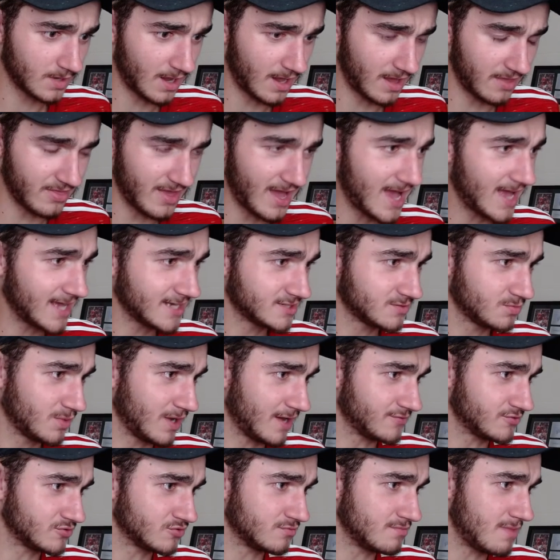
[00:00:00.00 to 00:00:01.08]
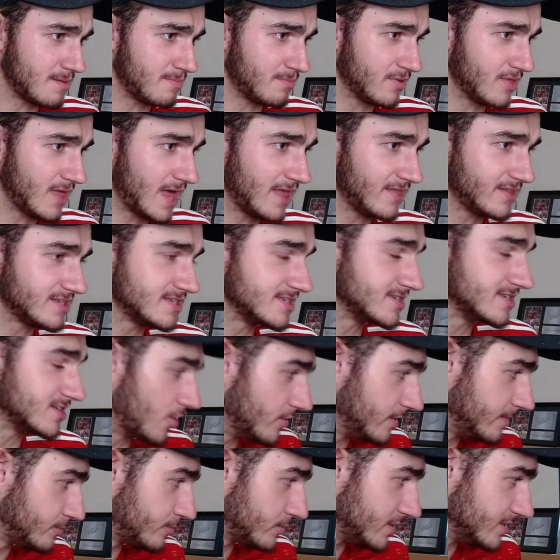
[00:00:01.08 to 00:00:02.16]
and we have to remember that this is
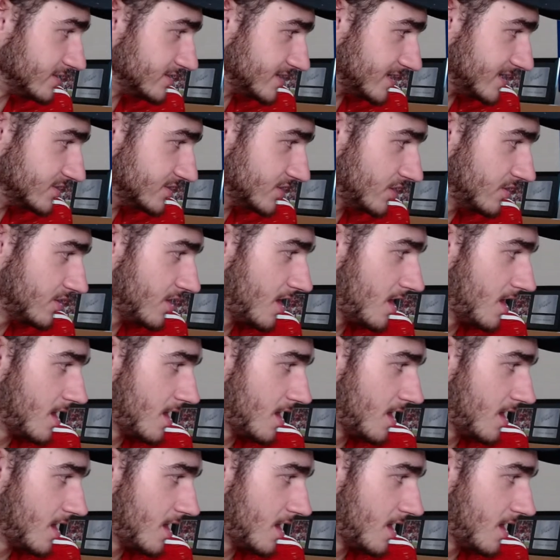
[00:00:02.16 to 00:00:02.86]
only pre-season,